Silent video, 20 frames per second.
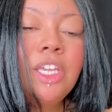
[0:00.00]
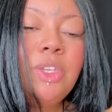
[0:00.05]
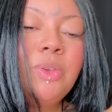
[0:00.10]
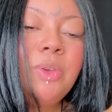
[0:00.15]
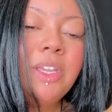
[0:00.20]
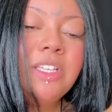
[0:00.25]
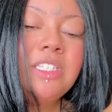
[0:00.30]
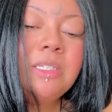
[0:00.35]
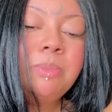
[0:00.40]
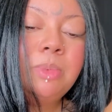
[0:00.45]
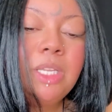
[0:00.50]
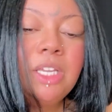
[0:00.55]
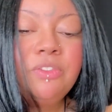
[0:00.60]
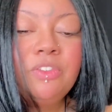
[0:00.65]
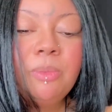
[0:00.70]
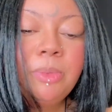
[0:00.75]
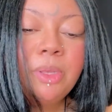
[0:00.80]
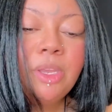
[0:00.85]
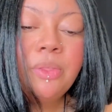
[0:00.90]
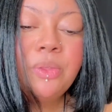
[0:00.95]
you get to play
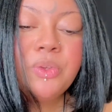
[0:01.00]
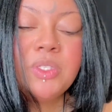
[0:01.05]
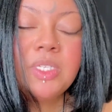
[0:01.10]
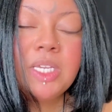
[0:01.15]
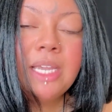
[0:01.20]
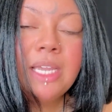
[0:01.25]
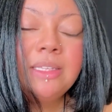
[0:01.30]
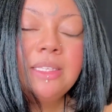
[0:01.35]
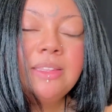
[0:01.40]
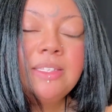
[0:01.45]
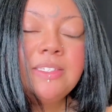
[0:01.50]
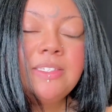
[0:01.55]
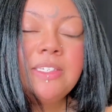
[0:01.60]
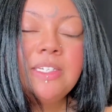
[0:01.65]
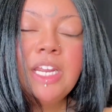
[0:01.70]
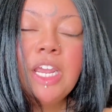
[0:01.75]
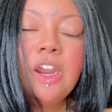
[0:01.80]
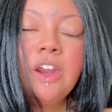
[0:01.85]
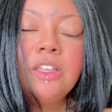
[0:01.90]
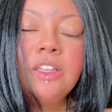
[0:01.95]
from the other side, that this
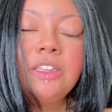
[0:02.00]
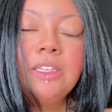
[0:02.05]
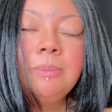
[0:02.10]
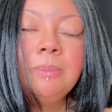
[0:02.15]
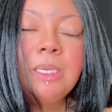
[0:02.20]
inherently